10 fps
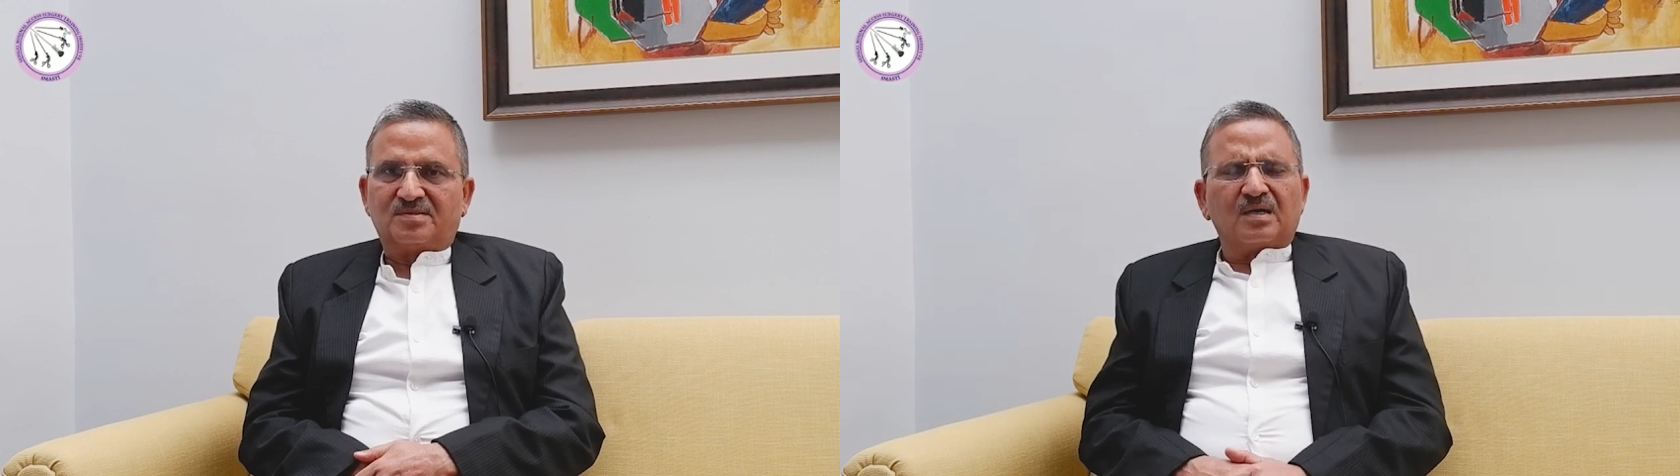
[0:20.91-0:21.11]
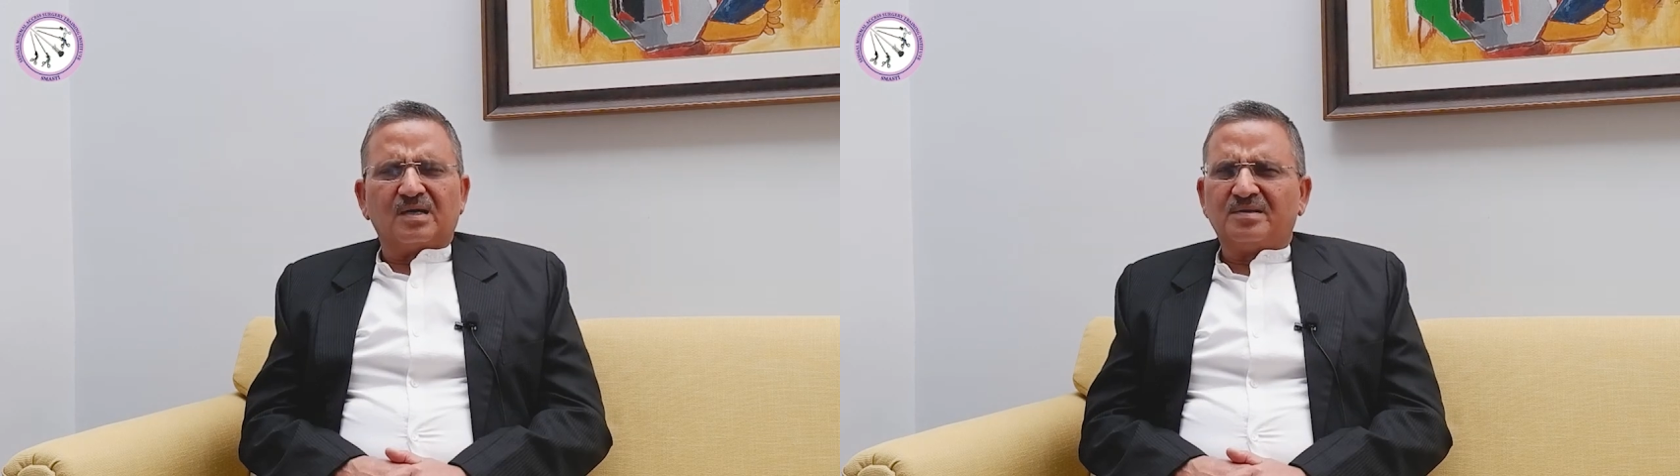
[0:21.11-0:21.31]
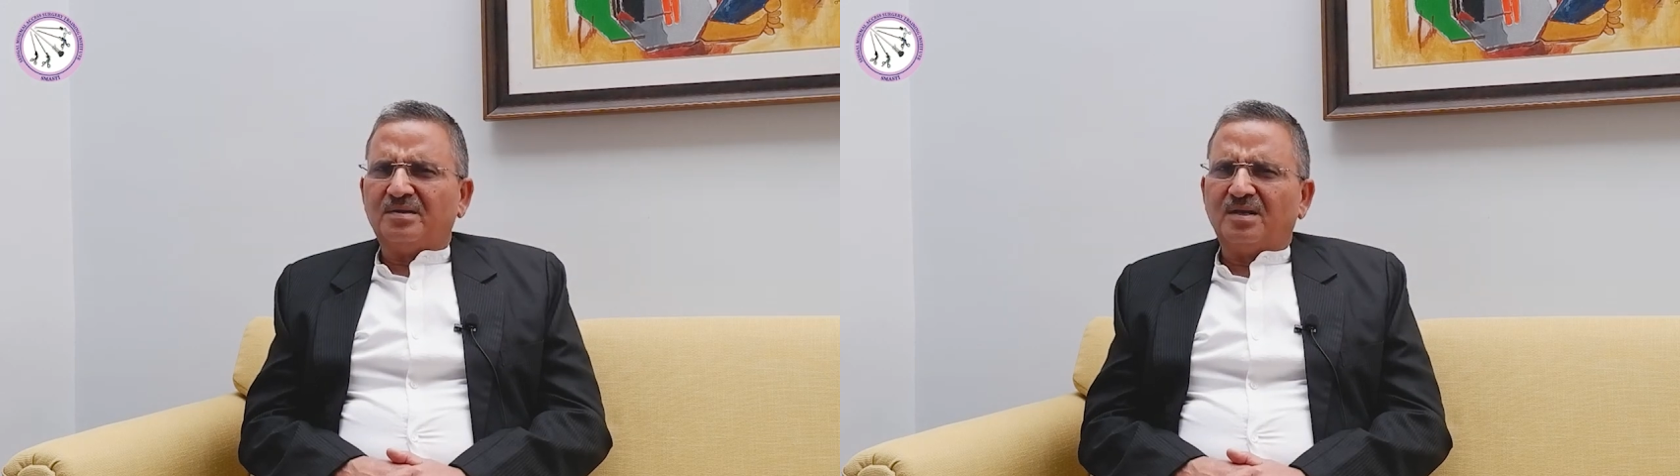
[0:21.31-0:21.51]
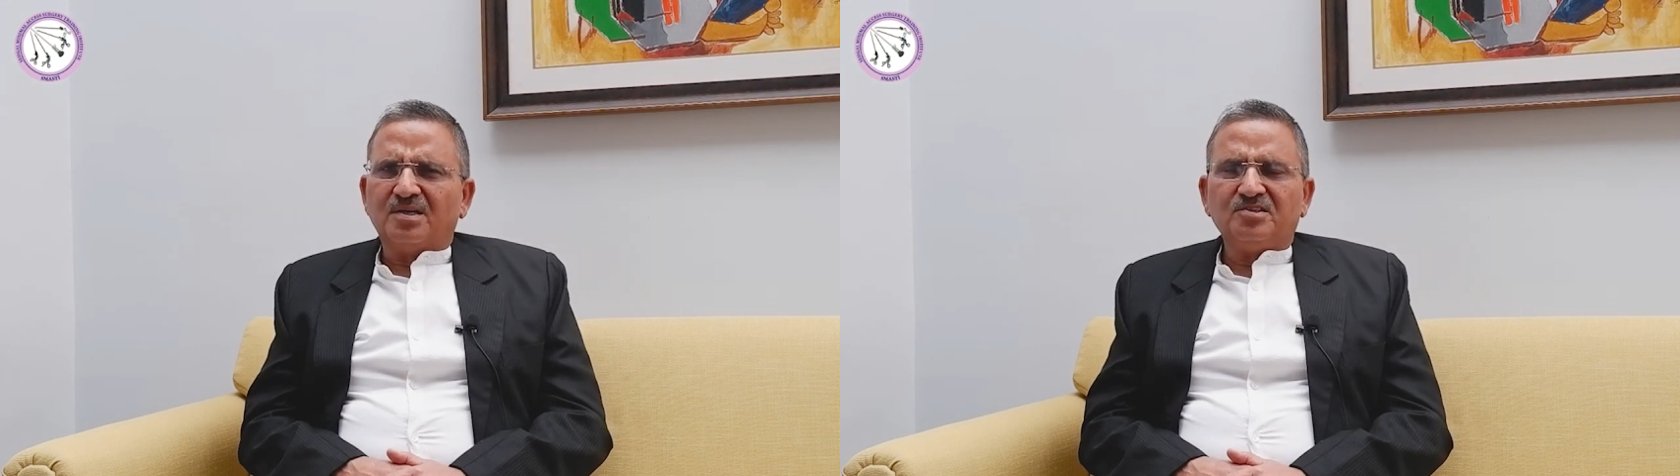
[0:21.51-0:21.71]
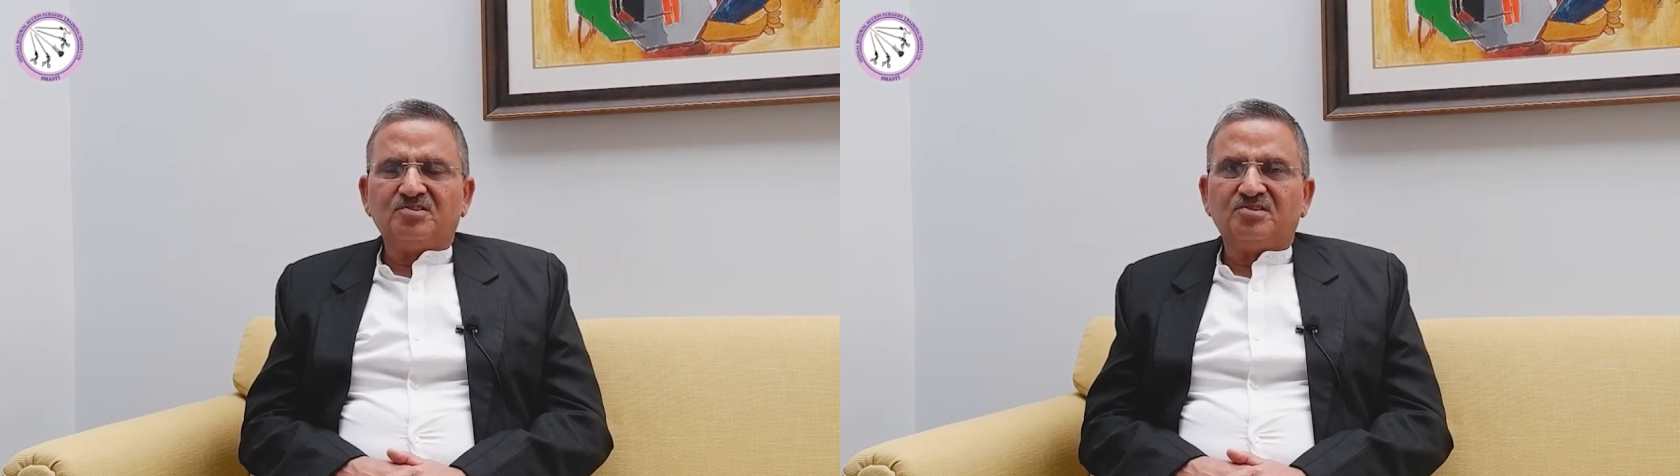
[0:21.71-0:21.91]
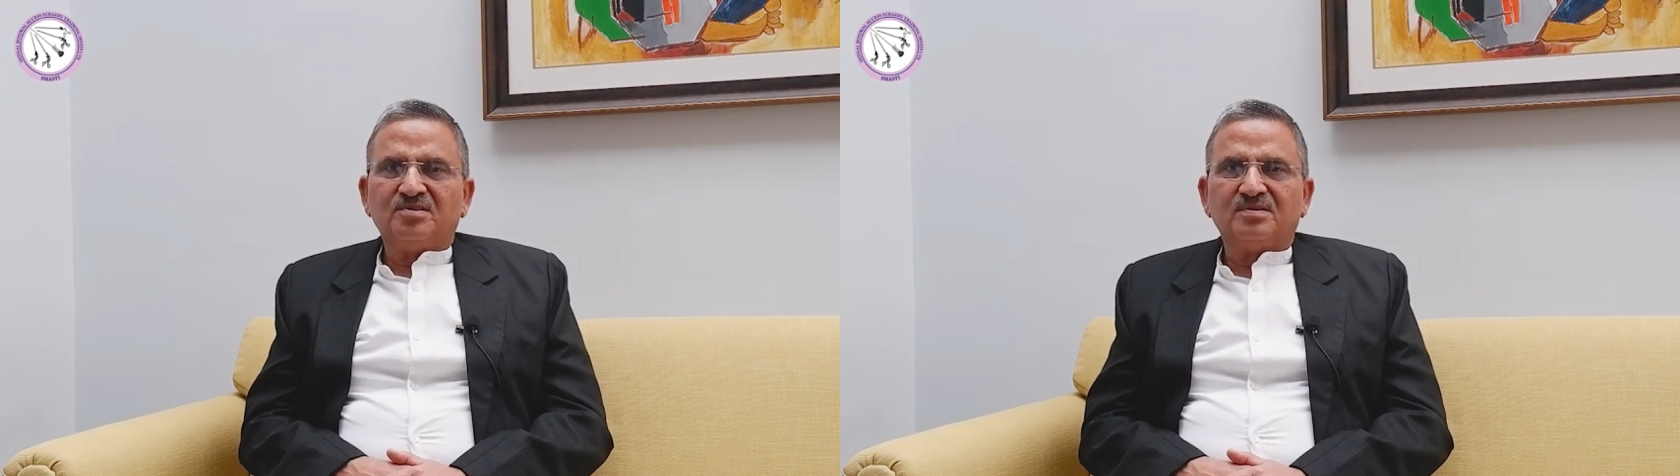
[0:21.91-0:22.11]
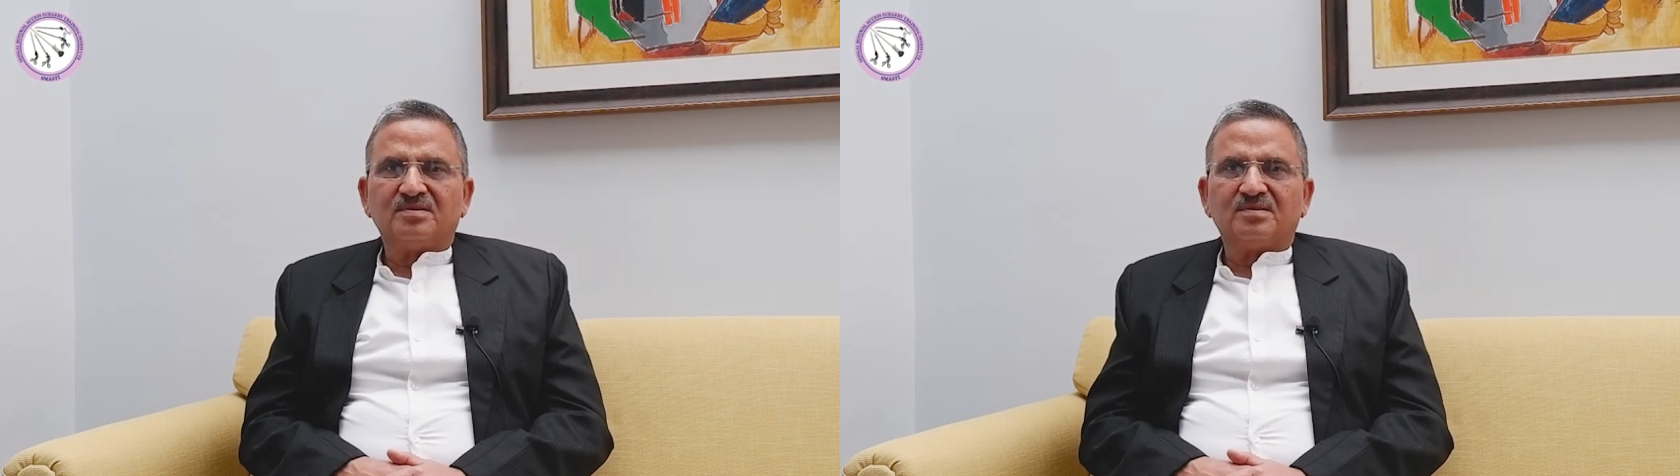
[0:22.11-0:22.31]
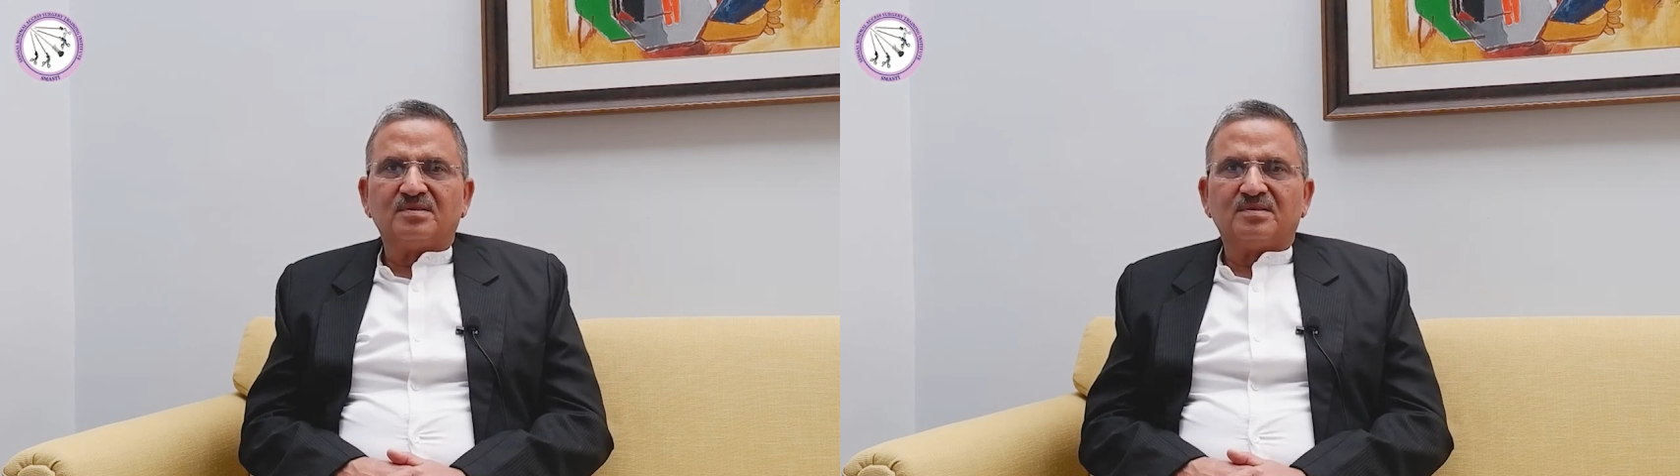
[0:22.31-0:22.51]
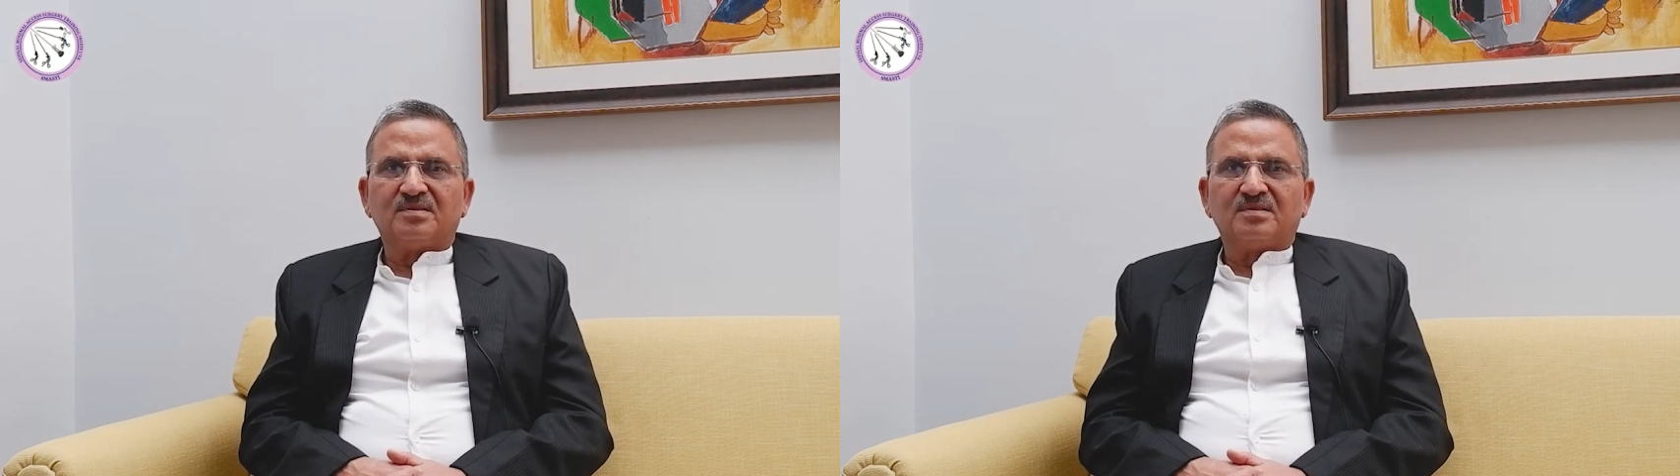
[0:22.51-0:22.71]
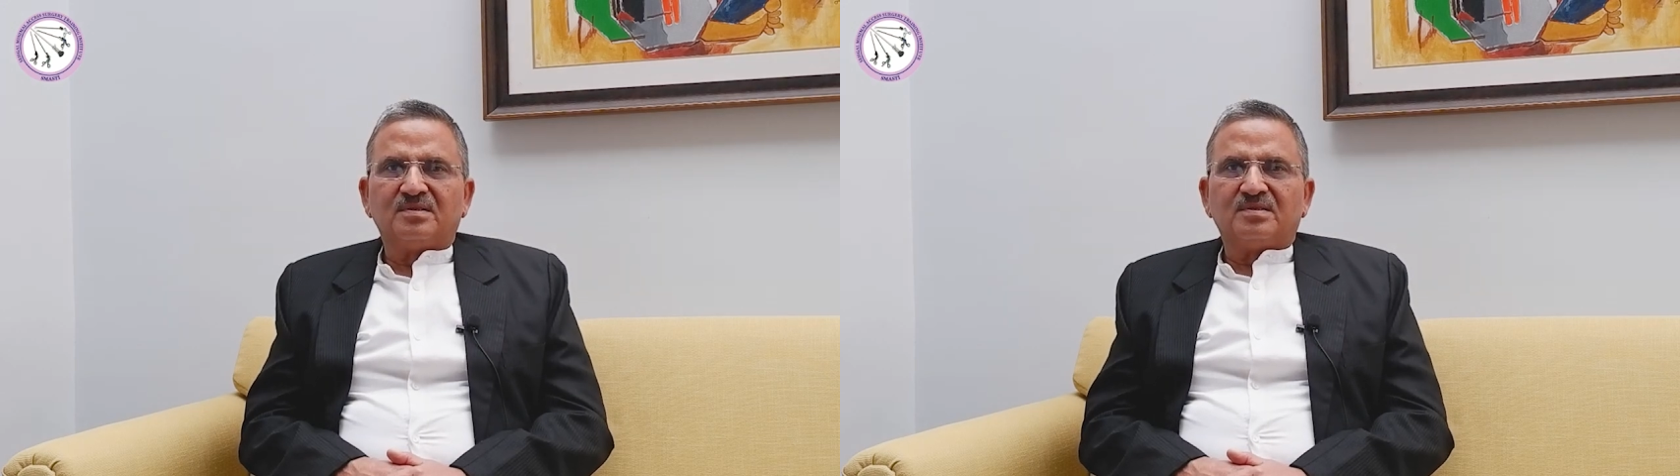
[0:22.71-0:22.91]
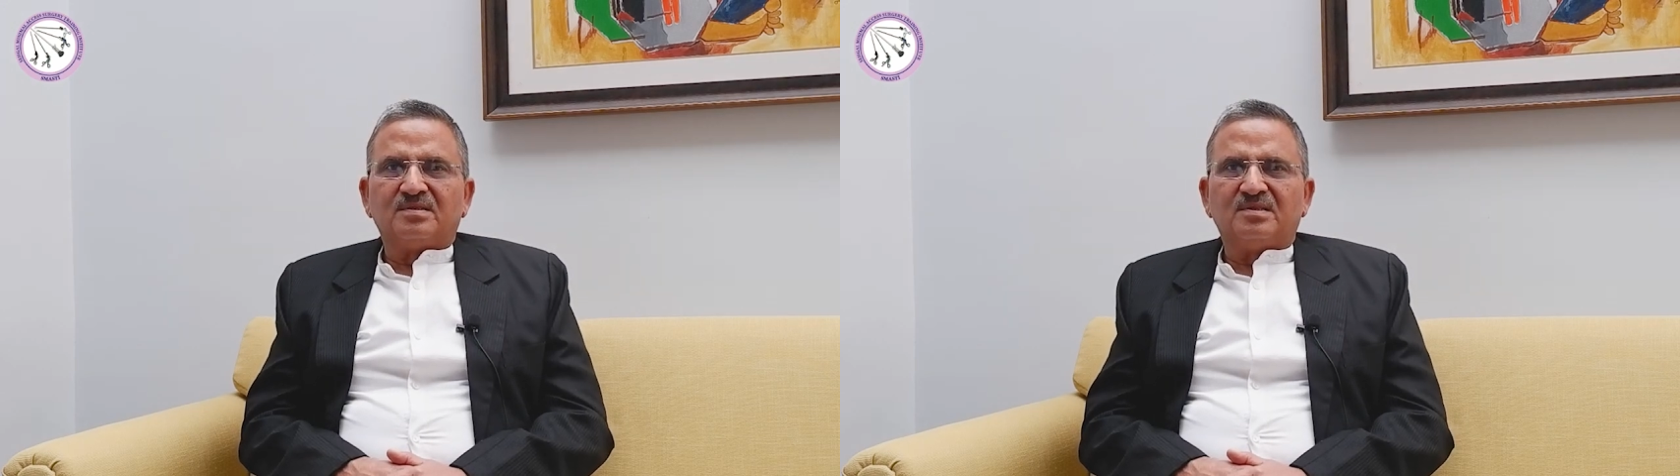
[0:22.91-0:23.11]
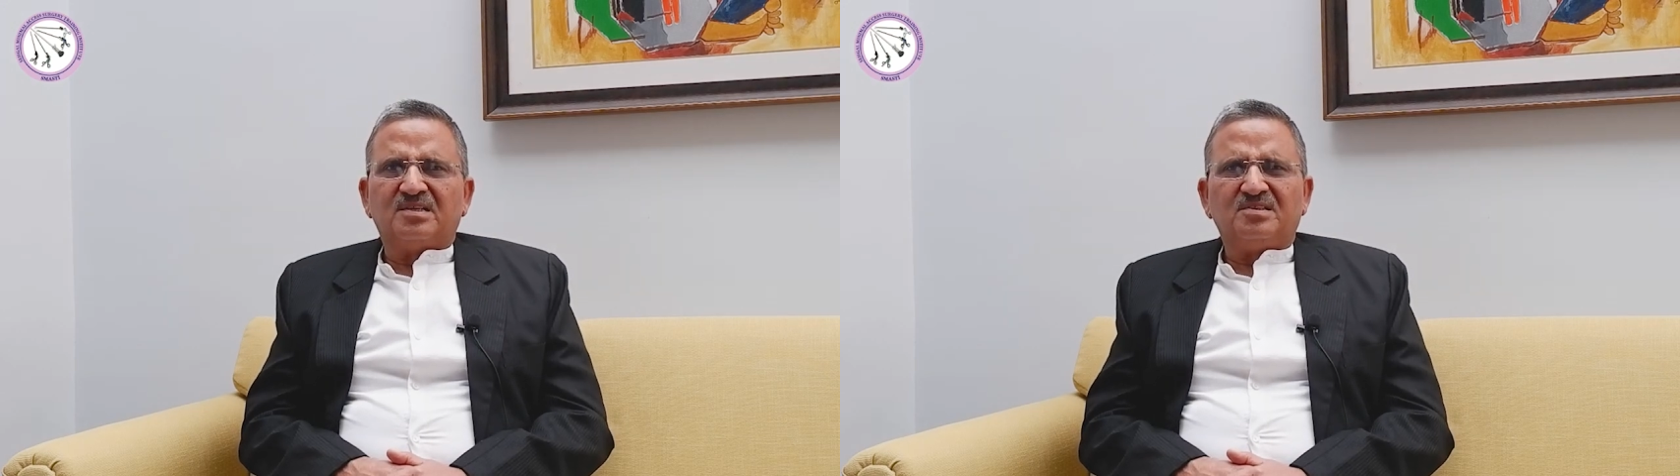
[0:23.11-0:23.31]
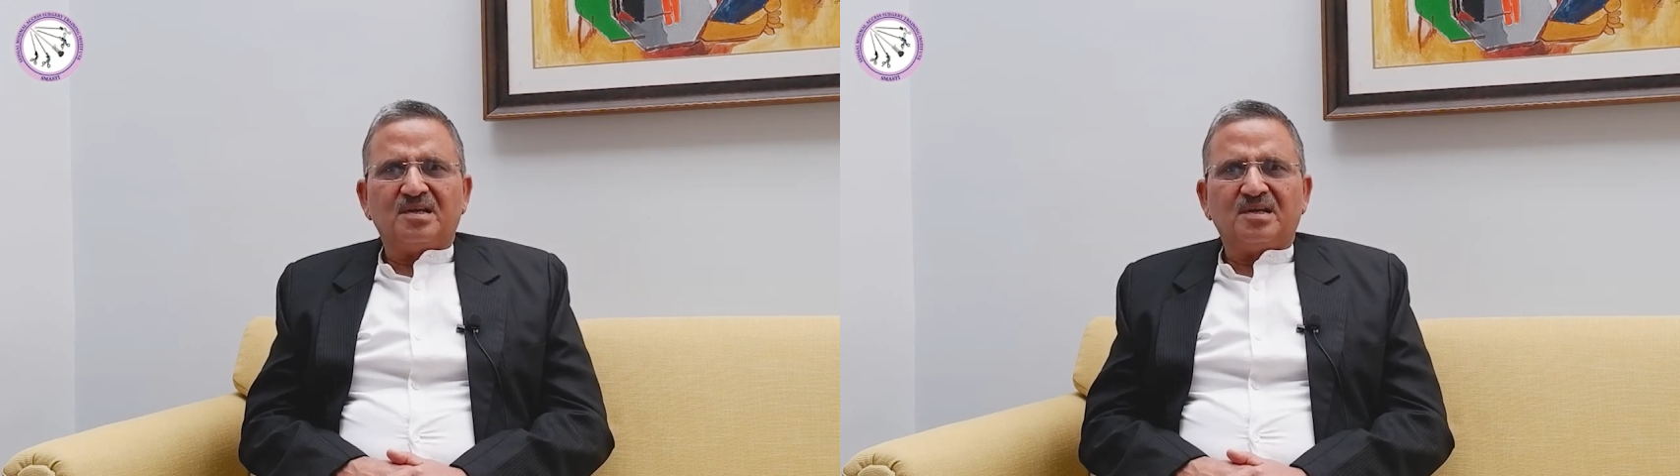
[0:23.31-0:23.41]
I realized that